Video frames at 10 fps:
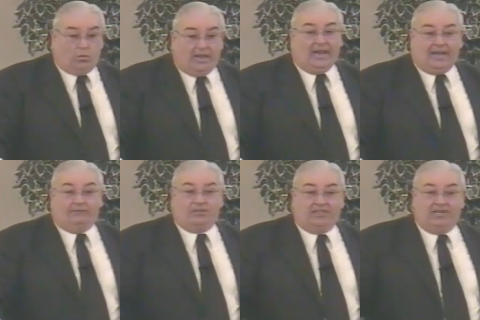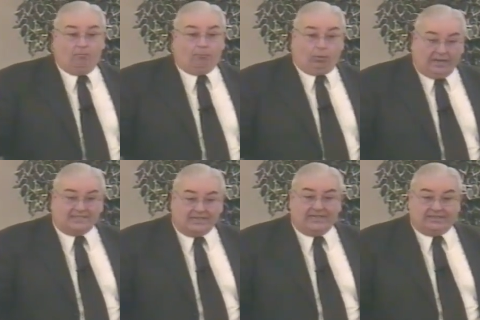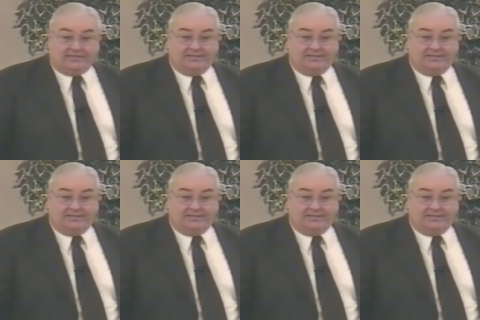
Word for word: we have to keep pressing.